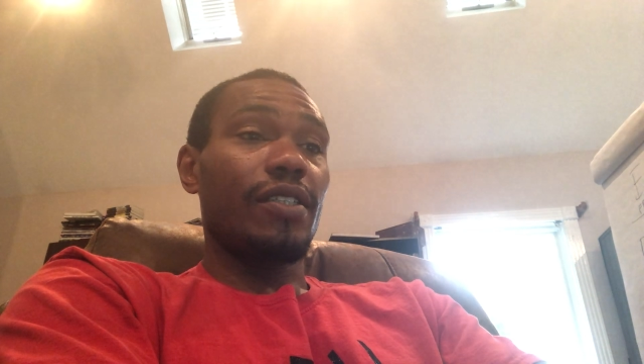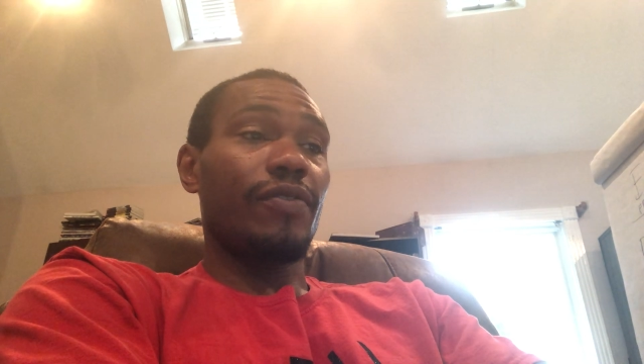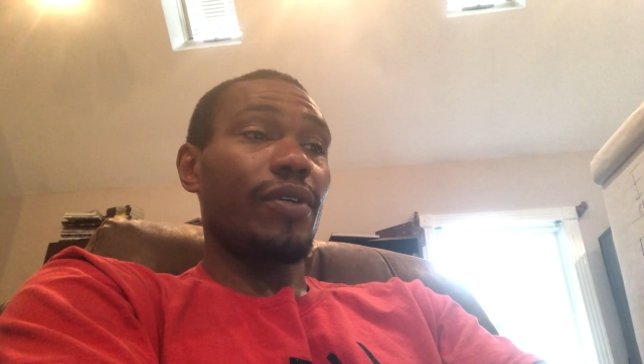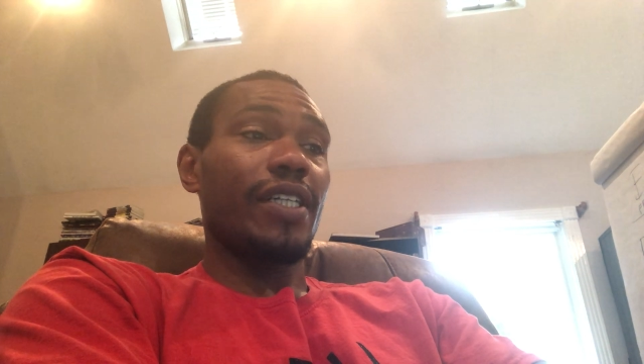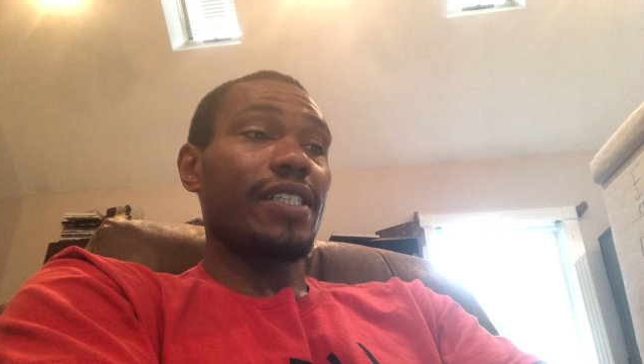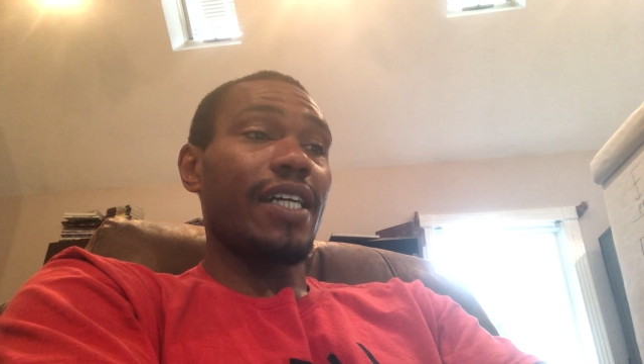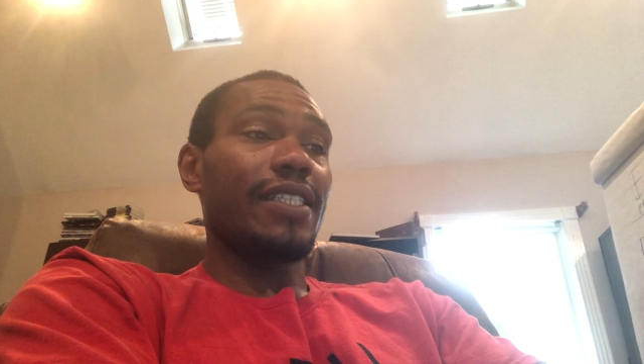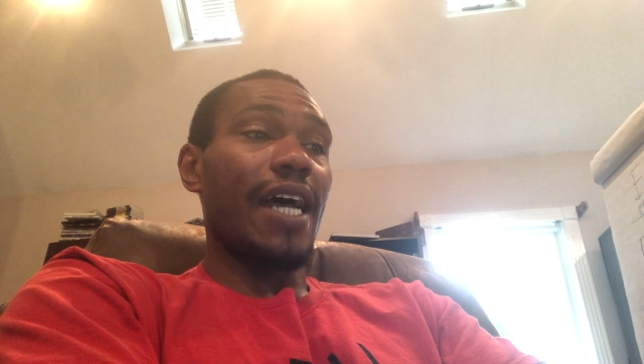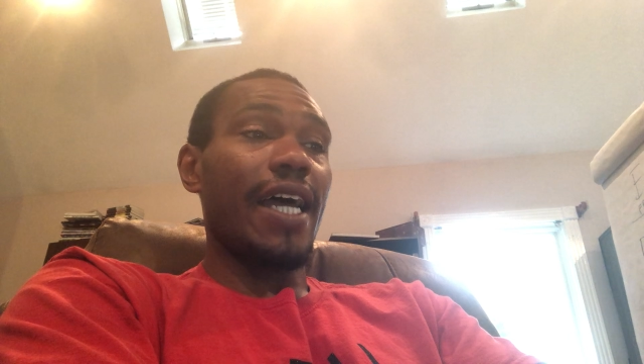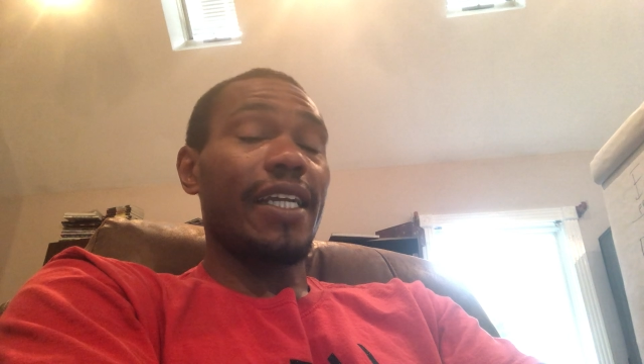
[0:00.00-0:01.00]
For he has not
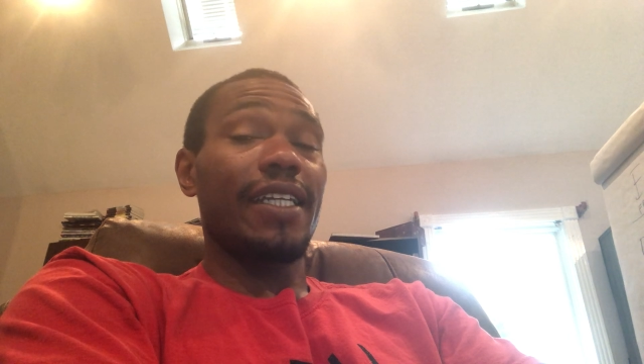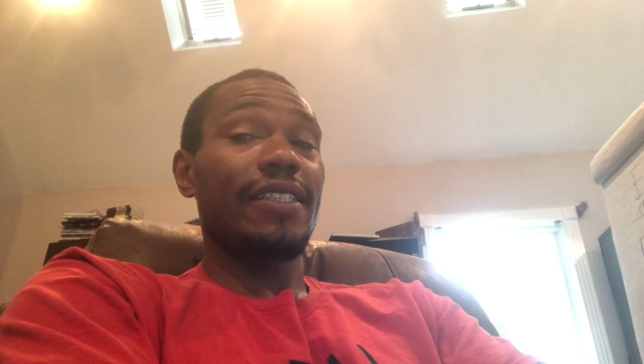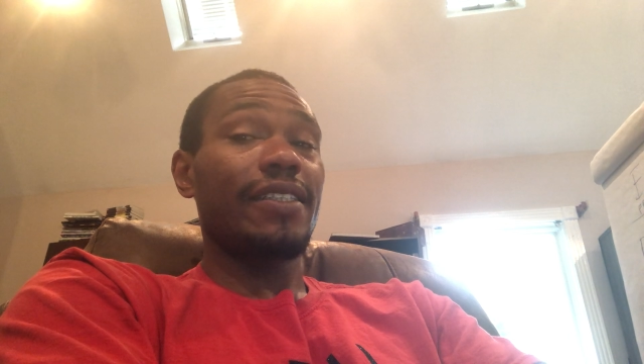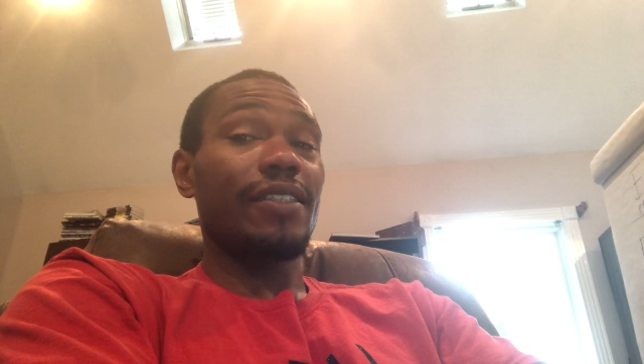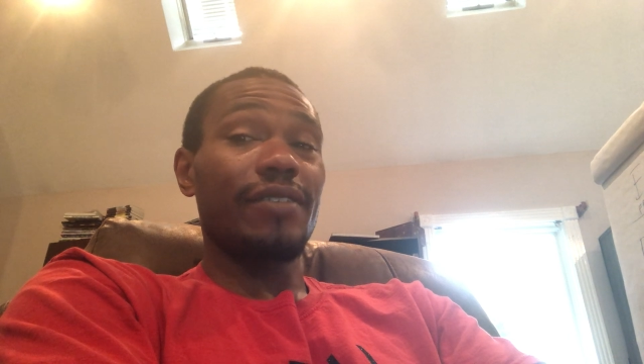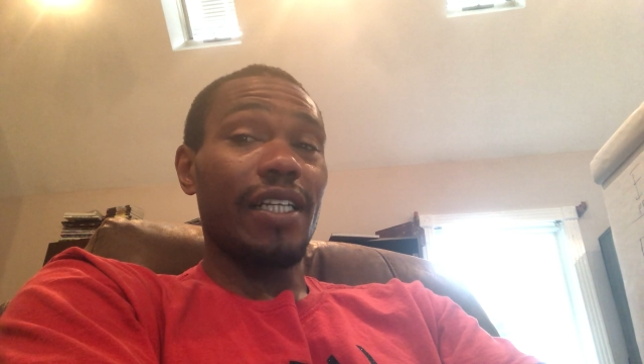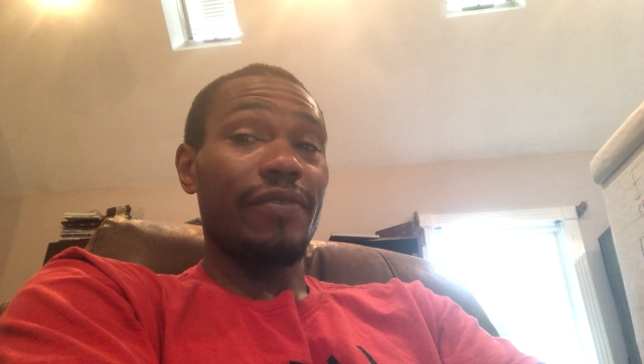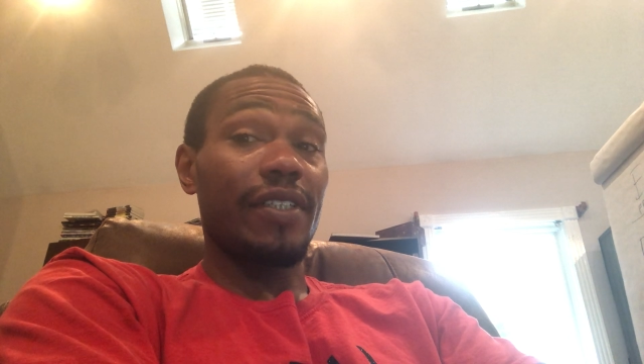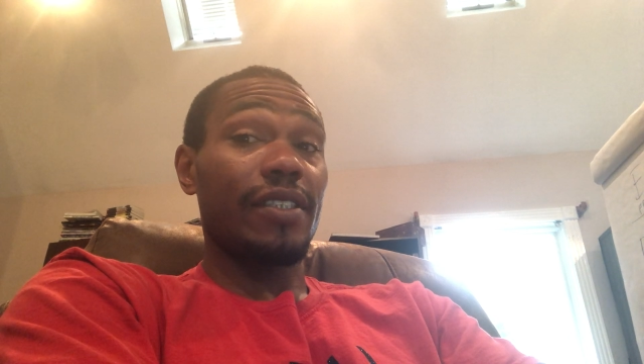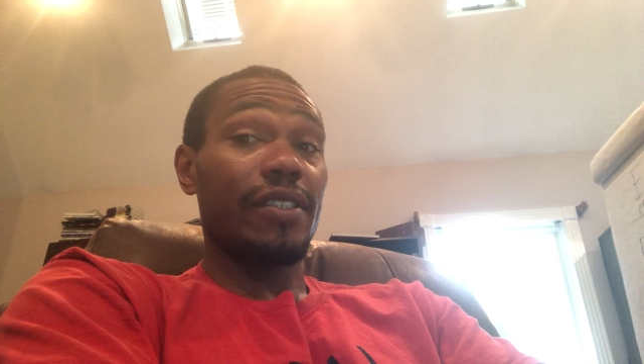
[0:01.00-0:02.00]
died, it's still
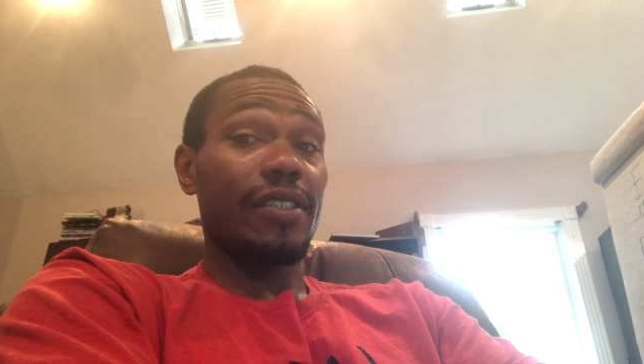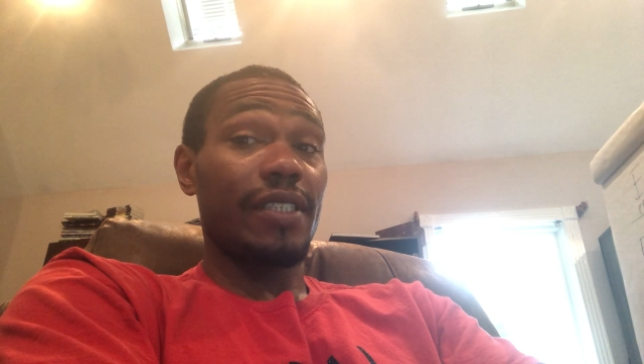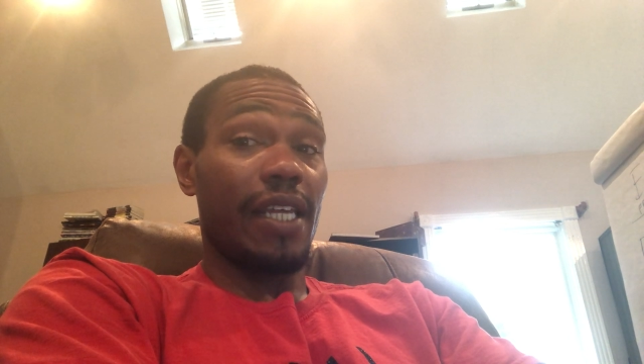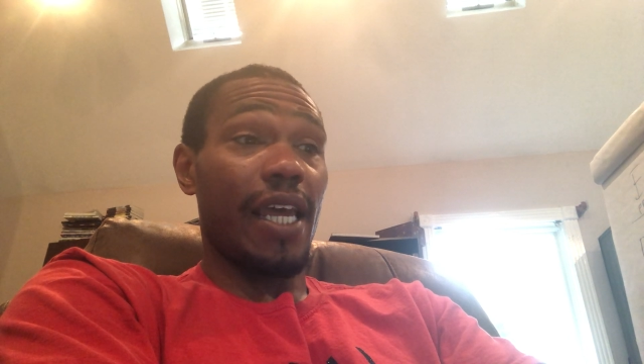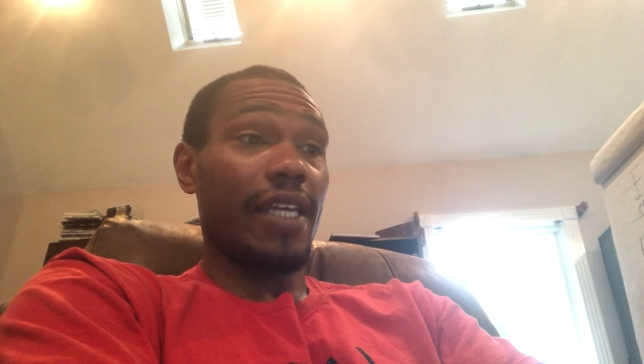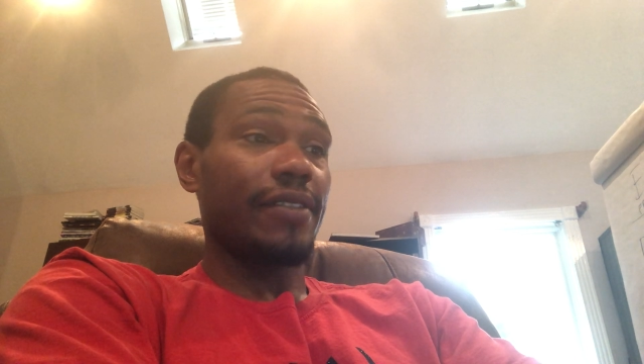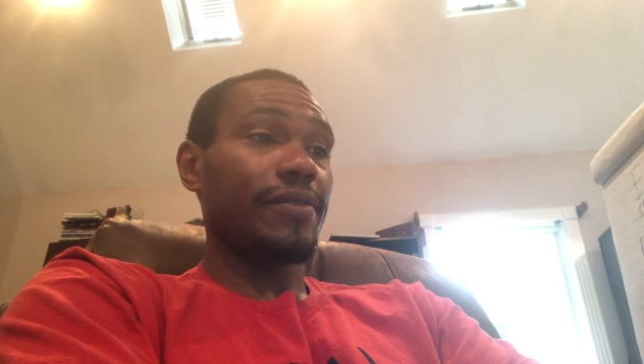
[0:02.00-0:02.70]
relevant today.